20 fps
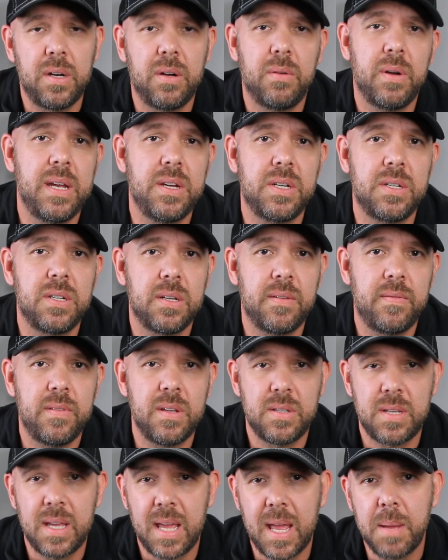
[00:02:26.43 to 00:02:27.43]
iteration of
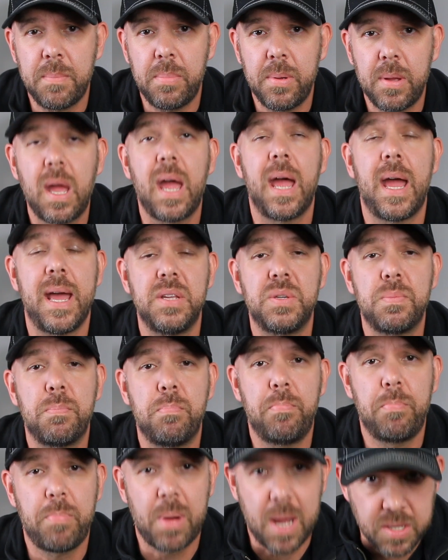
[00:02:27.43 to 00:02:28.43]
this amp as
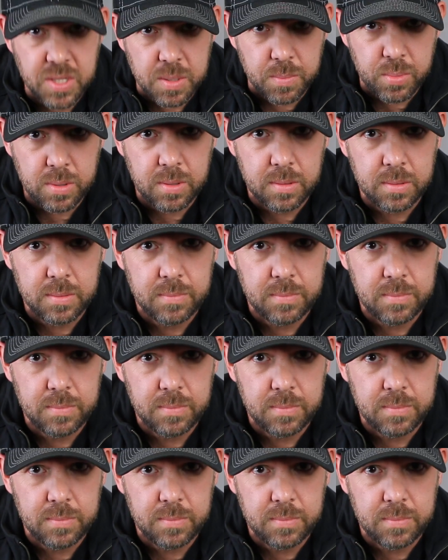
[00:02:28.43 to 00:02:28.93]
possible.